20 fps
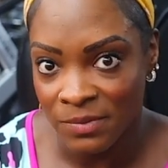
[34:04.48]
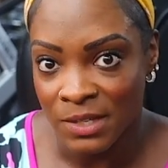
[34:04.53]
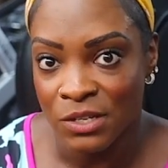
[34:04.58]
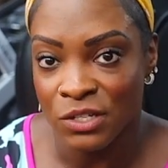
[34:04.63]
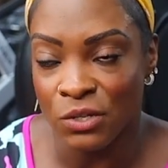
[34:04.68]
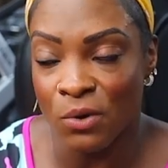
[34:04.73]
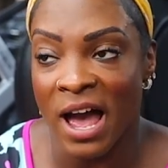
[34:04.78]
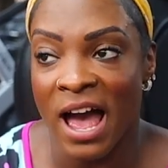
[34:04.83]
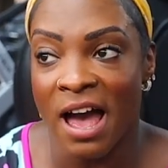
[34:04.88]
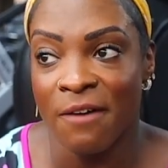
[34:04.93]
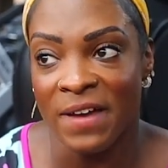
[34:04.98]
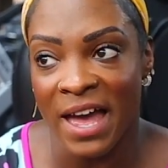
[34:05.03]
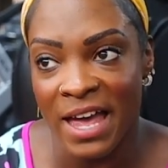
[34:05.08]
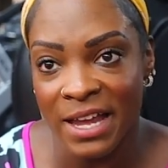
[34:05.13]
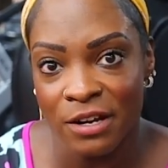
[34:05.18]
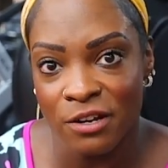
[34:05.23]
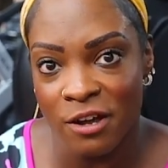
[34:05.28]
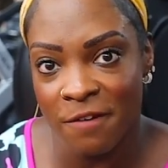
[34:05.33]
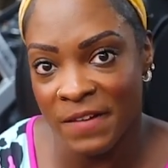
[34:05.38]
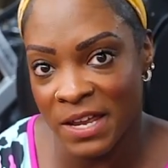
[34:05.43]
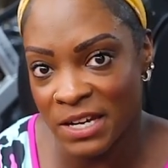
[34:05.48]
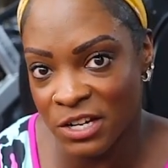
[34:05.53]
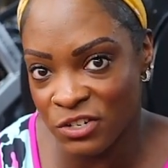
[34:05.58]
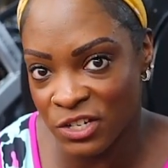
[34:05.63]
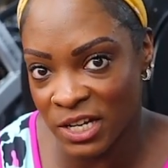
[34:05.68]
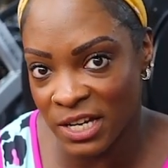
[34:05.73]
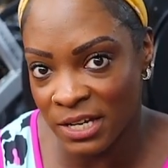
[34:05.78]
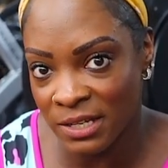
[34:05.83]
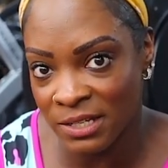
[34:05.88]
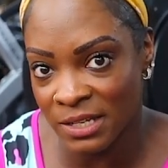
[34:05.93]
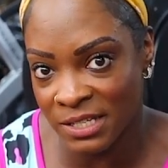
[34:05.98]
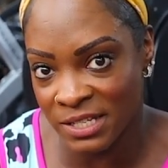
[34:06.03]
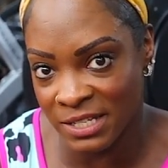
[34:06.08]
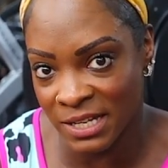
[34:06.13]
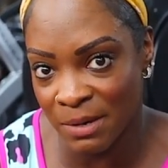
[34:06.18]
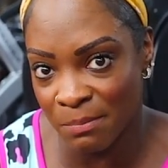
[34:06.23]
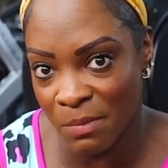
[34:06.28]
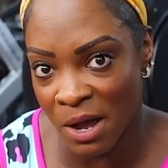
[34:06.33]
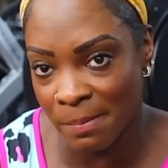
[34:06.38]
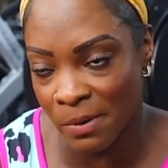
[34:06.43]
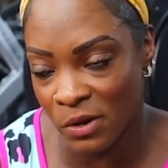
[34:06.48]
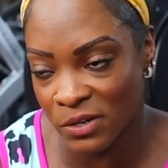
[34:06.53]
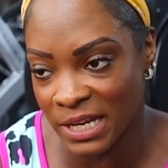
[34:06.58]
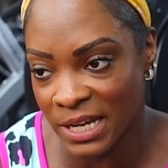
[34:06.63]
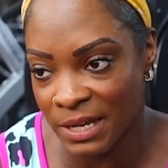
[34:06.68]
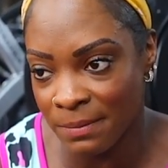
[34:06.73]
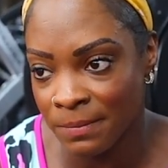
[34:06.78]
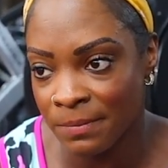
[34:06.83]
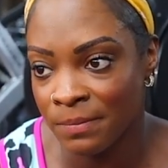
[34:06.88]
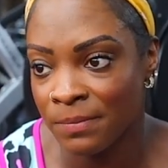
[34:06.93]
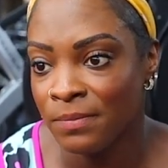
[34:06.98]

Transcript: so I have A, enough energy still in my body,